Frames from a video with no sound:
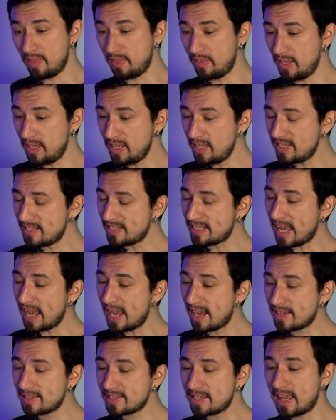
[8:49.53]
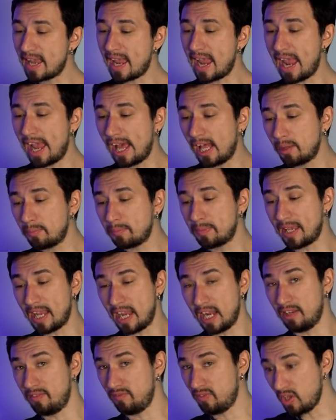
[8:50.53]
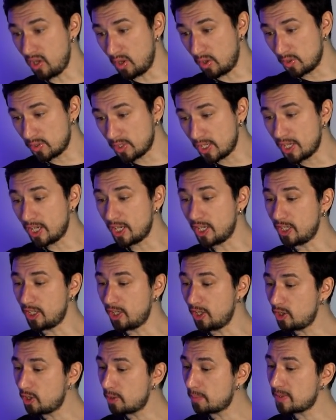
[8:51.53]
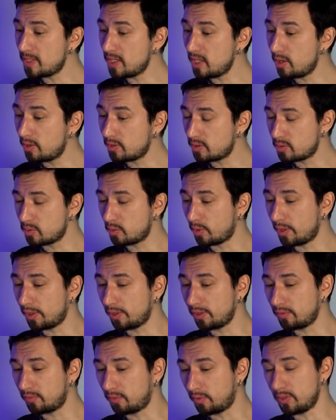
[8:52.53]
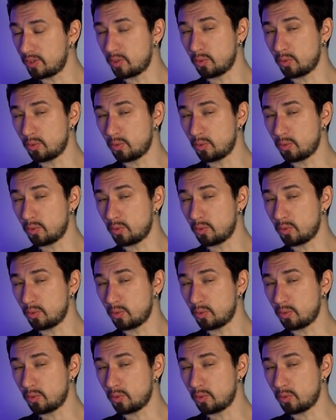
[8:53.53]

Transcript: These tags help gain views. YouTube SEO tutorial for